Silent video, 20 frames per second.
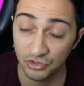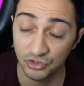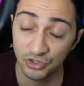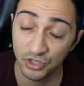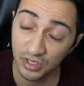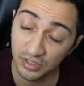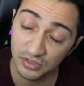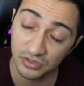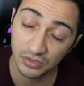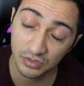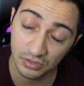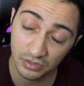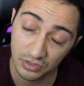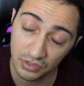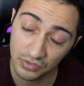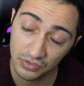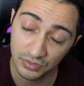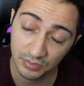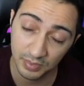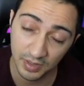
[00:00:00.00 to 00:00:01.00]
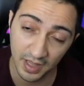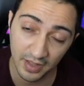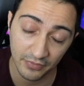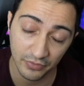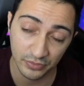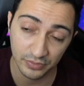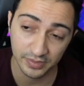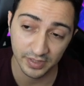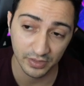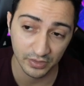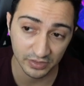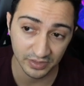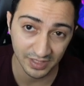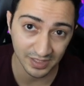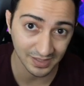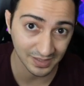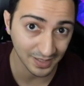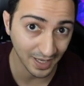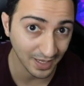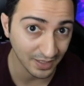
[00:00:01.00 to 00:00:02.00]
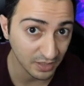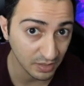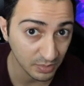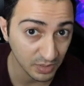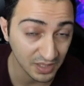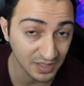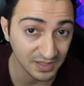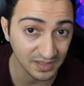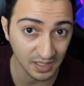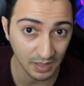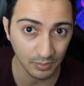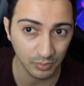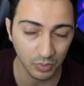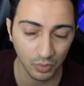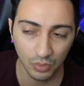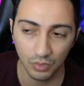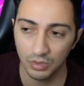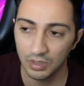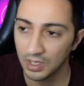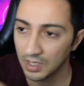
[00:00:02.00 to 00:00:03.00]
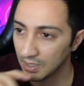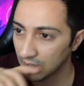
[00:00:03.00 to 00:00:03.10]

just don't use platforms that are designed to be simple,